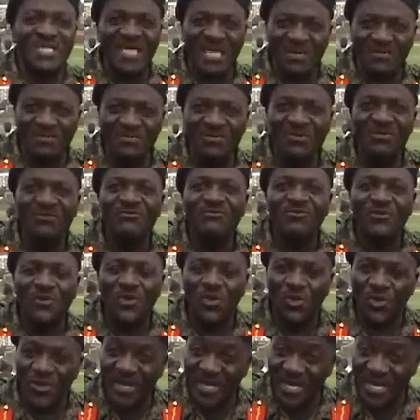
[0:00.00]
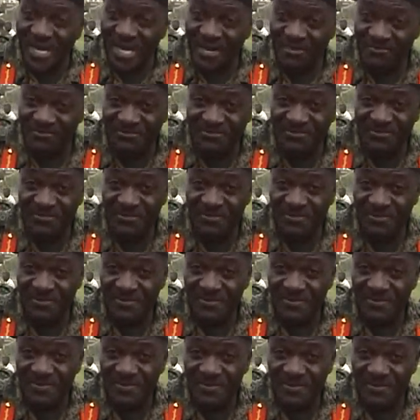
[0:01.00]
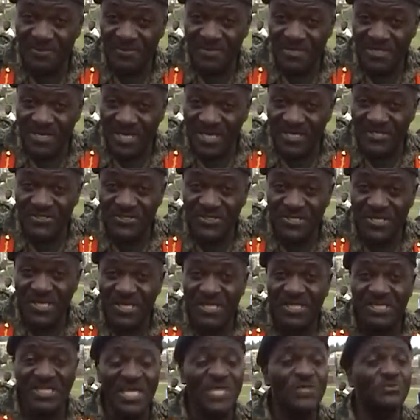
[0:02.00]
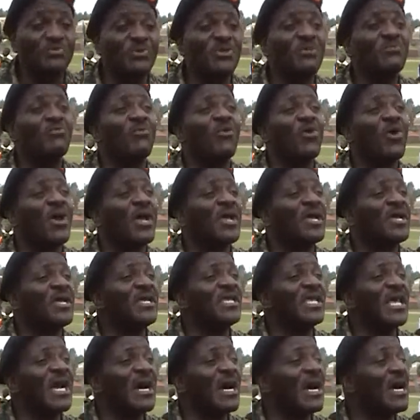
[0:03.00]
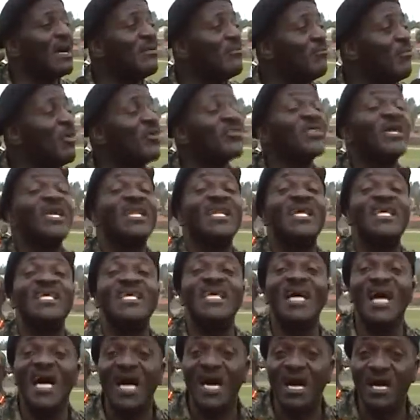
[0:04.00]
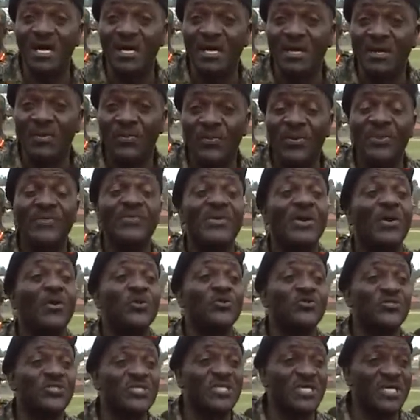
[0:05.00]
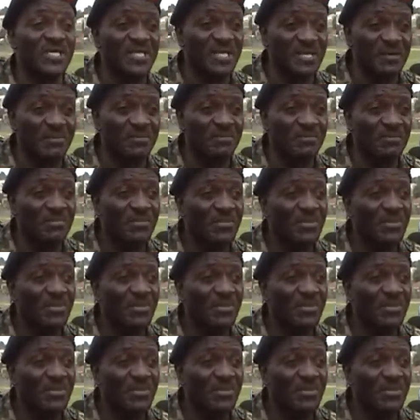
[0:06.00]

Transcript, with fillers: them for long enough. Yes, it has been more, a year, more than a year when we are hosting them.